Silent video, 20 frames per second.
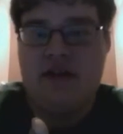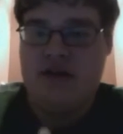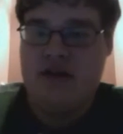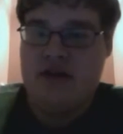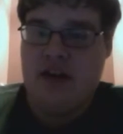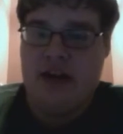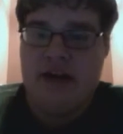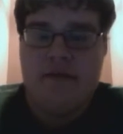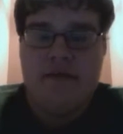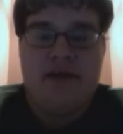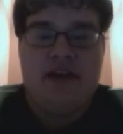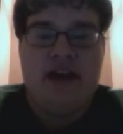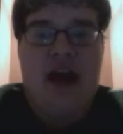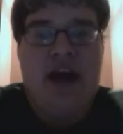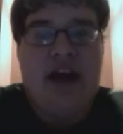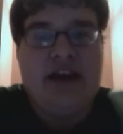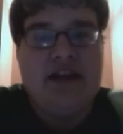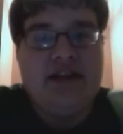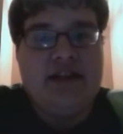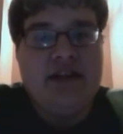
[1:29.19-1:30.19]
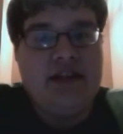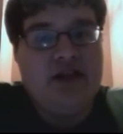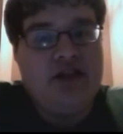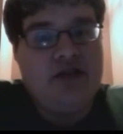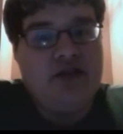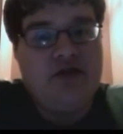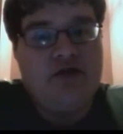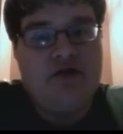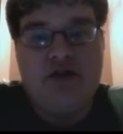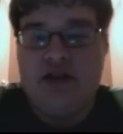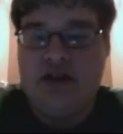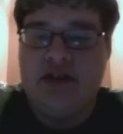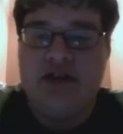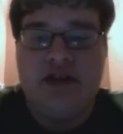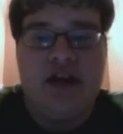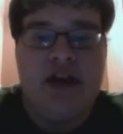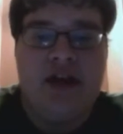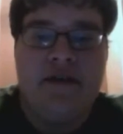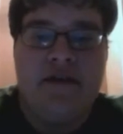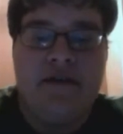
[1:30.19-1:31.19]
it's like maintenance issues and
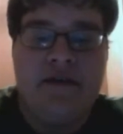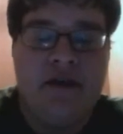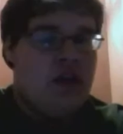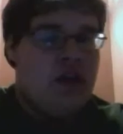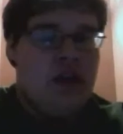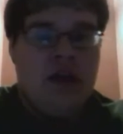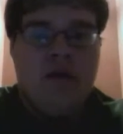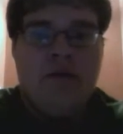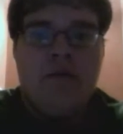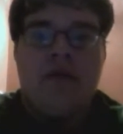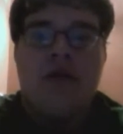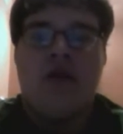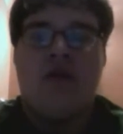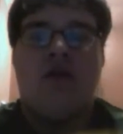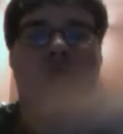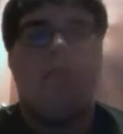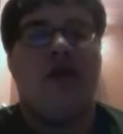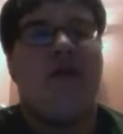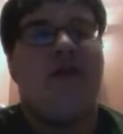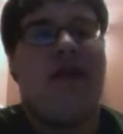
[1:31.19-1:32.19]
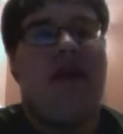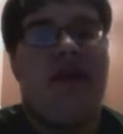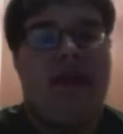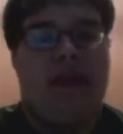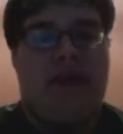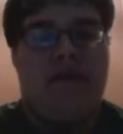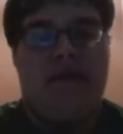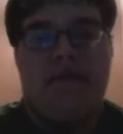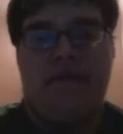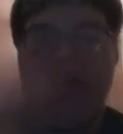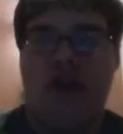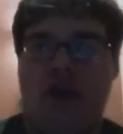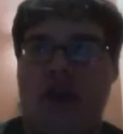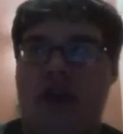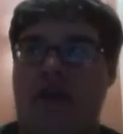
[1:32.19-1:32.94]
stuff. But don't worry about like 30